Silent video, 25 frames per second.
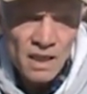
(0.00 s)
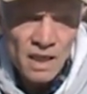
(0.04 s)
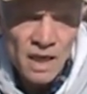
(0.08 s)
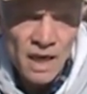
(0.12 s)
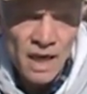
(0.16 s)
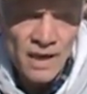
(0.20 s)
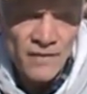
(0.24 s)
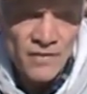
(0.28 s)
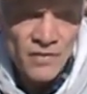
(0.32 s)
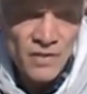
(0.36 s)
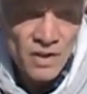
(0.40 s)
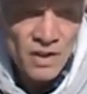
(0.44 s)

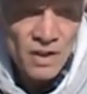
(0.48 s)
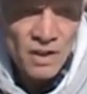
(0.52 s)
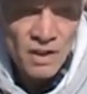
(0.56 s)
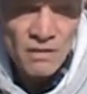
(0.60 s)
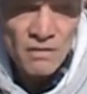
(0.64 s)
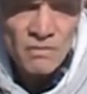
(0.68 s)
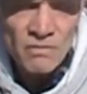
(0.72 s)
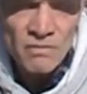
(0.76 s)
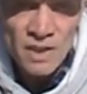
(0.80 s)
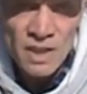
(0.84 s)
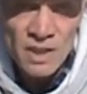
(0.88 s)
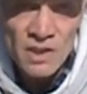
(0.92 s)
And
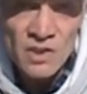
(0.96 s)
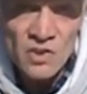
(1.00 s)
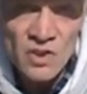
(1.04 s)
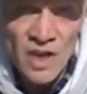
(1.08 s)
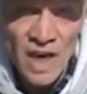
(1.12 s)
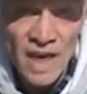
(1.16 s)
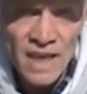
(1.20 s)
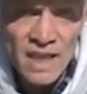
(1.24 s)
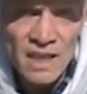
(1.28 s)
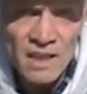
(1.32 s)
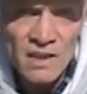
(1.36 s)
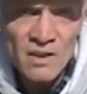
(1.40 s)
with
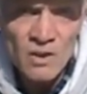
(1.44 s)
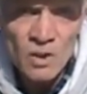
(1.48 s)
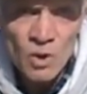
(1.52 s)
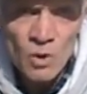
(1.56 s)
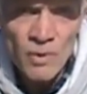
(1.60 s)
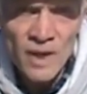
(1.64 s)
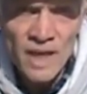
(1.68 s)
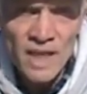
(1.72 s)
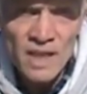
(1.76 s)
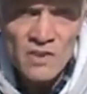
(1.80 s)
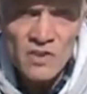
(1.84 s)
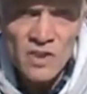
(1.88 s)
the
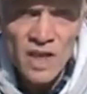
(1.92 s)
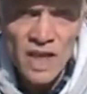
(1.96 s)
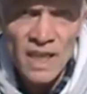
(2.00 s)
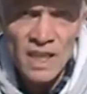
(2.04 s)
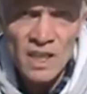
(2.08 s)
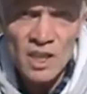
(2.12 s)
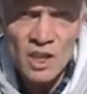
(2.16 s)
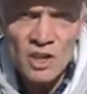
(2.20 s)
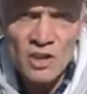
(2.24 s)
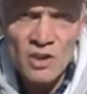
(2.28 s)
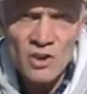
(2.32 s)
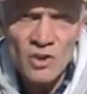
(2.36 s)
quick
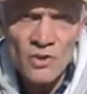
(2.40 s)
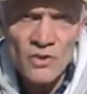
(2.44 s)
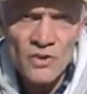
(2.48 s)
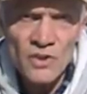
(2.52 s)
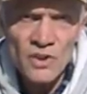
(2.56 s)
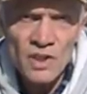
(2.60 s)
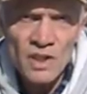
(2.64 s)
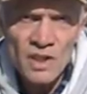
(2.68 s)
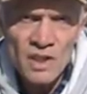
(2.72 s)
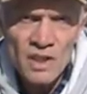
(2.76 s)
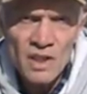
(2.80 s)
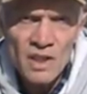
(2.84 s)
second shot,
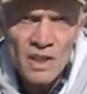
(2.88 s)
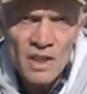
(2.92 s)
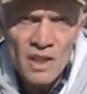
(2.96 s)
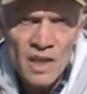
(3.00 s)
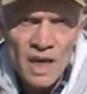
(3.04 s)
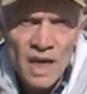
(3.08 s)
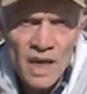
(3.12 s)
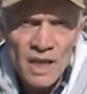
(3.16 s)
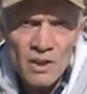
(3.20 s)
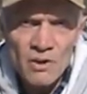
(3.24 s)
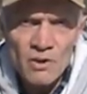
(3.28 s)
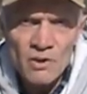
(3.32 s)

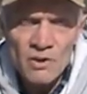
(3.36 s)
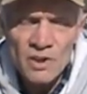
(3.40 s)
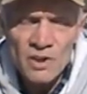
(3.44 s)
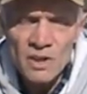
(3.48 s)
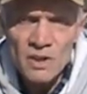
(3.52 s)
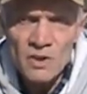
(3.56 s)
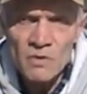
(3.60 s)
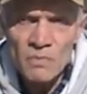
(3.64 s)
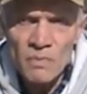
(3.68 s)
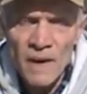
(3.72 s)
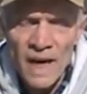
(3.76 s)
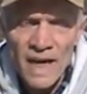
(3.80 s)
I could
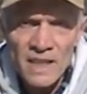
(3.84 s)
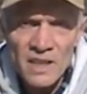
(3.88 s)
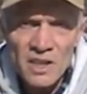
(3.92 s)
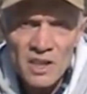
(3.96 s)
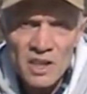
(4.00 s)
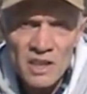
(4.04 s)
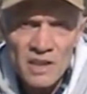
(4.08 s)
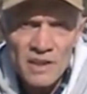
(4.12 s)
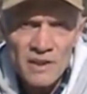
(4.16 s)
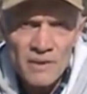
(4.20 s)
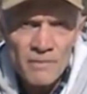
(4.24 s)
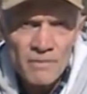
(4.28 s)

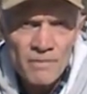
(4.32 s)
dispatch it.